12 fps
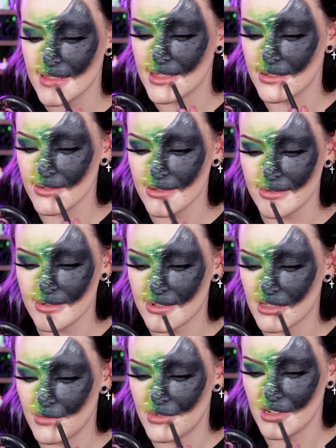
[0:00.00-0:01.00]
There's also a
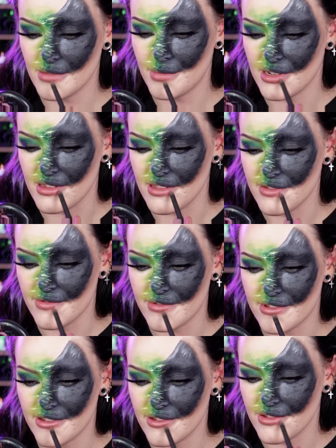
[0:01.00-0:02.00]
similar belief
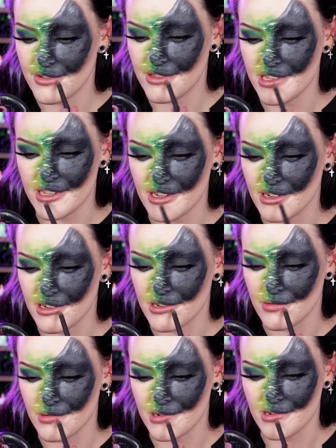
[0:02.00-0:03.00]
to the
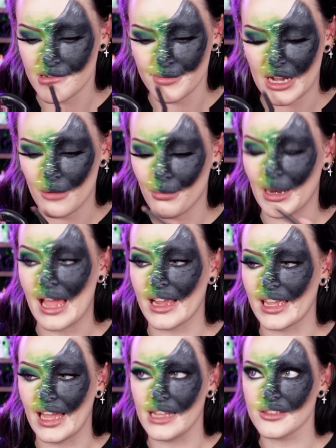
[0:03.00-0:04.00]
English one about black
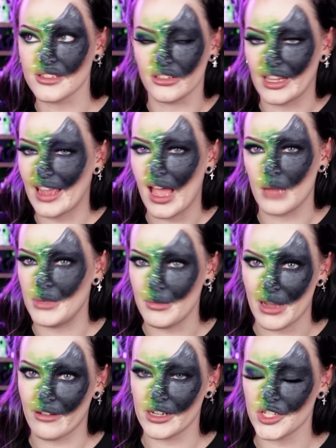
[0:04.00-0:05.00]
cats and like happy
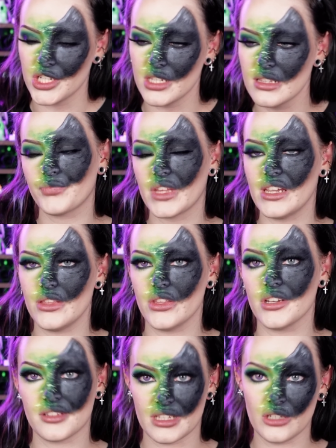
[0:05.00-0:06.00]
marriages, in
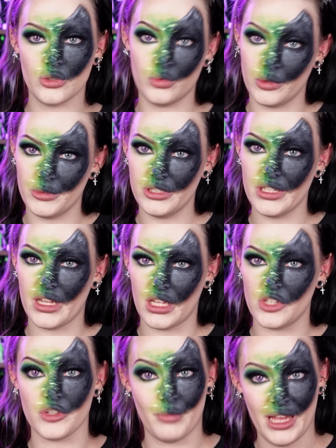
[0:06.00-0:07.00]
that a single woman
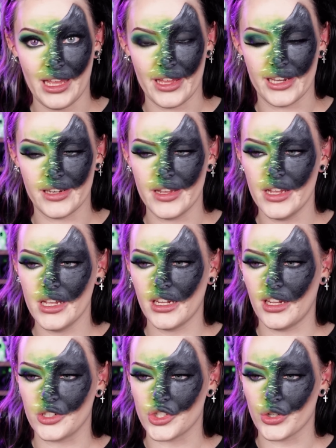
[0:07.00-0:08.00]
in Japan
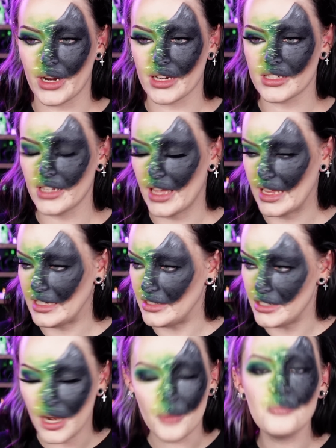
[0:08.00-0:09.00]
can attract a
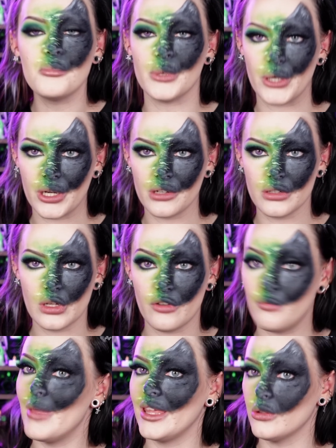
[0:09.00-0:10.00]
number
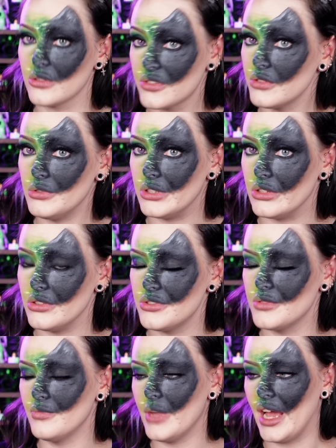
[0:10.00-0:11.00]
of male
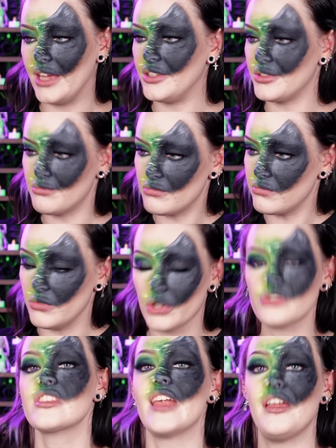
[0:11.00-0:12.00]
suitors, and
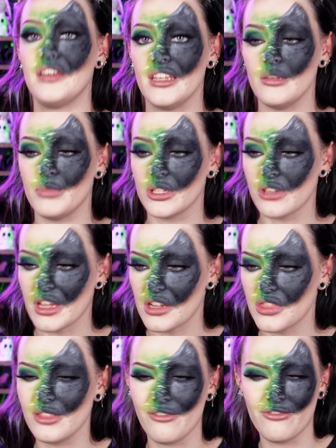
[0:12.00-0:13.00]
not just any, but
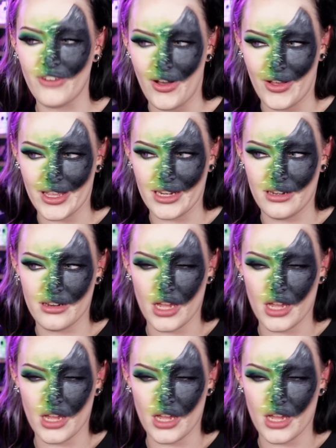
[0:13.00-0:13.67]
like the fine,